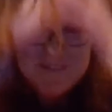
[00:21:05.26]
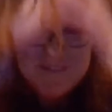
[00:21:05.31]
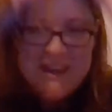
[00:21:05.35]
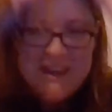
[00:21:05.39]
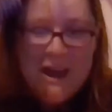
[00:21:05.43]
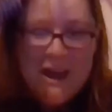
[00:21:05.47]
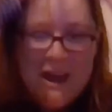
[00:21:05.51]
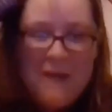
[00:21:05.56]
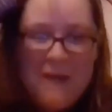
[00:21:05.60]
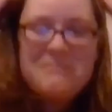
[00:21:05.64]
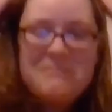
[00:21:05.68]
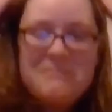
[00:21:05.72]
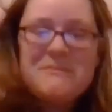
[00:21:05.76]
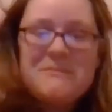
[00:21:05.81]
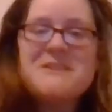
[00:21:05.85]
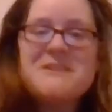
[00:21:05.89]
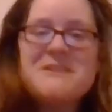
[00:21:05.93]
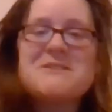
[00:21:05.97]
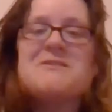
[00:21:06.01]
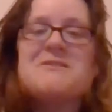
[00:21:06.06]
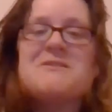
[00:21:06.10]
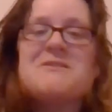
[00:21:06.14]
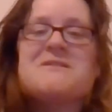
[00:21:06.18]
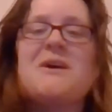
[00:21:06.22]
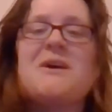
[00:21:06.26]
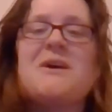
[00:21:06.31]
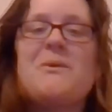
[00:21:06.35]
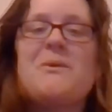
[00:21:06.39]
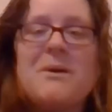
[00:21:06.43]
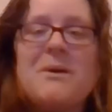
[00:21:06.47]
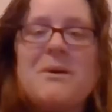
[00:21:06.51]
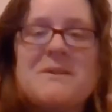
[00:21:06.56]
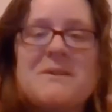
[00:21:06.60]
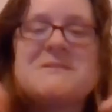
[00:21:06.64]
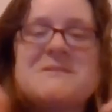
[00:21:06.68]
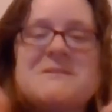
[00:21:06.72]
Yep, there's always
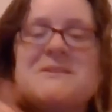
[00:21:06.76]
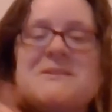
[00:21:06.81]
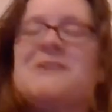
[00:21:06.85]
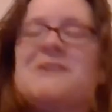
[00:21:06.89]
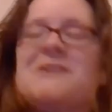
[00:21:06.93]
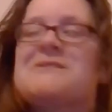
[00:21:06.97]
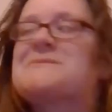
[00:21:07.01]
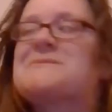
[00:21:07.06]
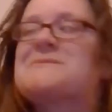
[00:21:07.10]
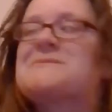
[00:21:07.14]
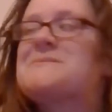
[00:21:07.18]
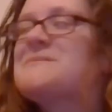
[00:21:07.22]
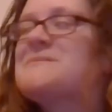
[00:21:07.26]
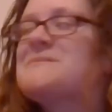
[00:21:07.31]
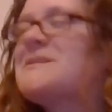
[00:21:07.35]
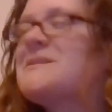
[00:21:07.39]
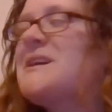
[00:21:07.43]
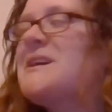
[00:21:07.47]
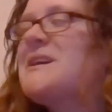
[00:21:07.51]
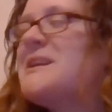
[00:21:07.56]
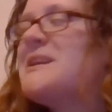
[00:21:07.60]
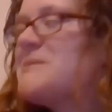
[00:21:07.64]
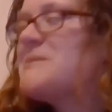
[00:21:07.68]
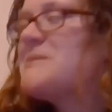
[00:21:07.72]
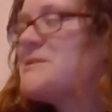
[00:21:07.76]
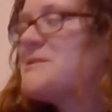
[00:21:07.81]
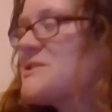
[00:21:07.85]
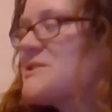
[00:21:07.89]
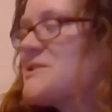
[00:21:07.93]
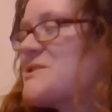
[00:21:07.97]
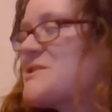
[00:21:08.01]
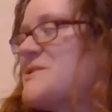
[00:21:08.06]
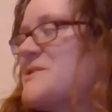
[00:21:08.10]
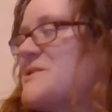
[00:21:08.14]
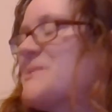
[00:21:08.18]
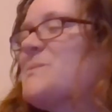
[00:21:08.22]
that one song in a
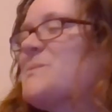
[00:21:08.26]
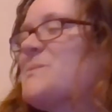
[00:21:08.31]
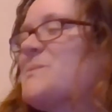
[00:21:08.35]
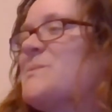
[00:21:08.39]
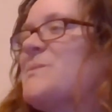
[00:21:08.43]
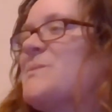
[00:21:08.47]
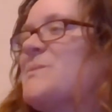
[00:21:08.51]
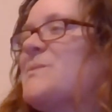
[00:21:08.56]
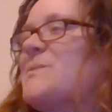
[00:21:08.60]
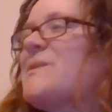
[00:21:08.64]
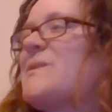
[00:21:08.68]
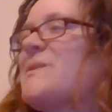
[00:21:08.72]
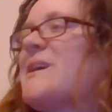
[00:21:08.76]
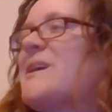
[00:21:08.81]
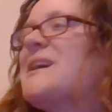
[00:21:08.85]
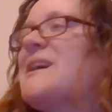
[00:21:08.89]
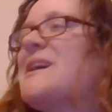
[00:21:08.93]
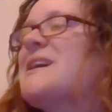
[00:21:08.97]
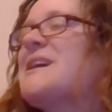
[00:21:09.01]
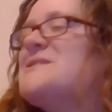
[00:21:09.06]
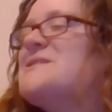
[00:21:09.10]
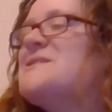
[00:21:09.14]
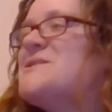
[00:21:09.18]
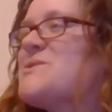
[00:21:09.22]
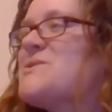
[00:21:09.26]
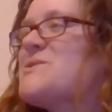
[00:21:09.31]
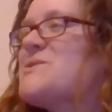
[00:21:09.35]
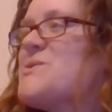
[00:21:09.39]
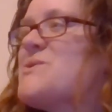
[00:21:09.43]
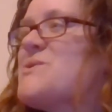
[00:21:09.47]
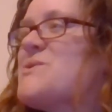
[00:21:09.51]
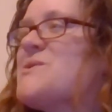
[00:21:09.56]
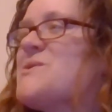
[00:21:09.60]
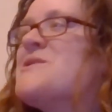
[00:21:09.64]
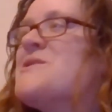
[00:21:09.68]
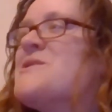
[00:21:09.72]
production that you get
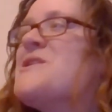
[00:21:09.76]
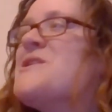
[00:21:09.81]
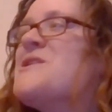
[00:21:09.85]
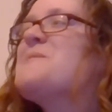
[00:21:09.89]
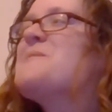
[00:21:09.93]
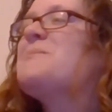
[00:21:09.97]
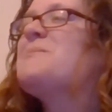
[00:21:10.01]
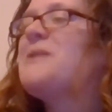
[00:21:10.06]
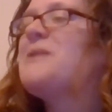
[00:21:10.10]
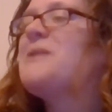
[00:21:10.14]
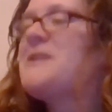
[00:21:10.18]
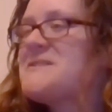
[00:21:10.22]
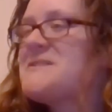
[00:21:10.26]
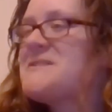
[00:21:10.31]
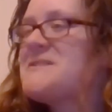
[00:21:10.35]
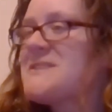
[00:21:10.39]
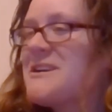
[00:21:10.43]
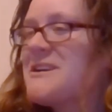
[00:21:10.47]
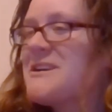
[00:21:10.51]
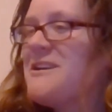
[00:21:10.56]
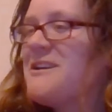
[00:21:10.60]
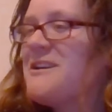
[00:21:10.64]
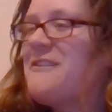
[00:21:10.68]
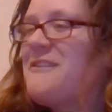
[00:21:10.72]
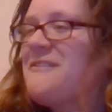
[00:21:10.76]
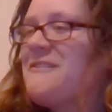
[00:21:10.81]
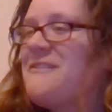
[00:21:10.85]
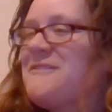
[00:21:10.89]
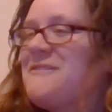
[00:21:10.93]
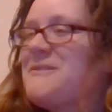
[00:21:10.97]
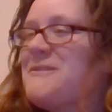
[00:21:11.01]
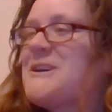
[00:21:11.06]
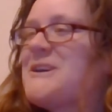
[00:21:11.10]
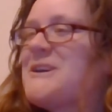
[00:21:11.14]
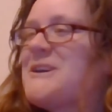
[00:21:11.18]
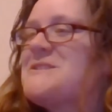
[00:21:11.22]
so very sick of
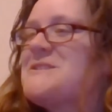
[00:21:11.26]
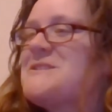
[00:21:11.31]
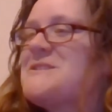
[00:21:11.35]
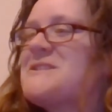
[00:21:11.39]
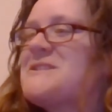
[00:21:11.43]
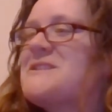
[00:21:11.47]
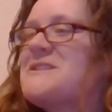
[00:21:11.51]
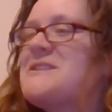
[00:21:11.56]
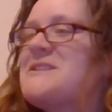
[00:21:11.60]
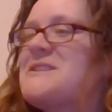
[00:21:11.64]
because